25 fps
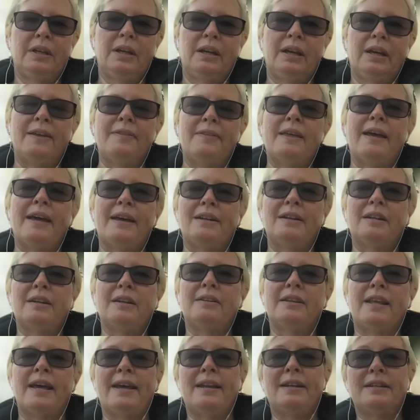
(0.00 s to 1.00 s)
And
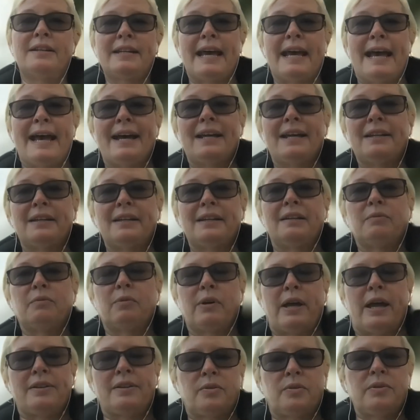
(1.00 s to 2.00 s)
then to add in,
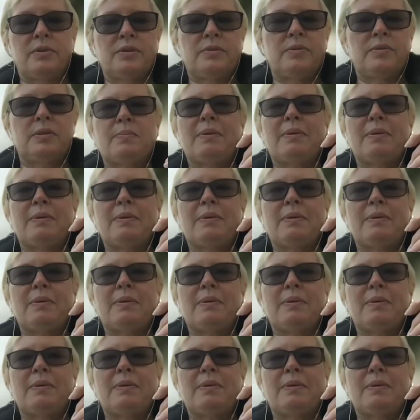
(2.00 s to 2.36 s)
as Chris was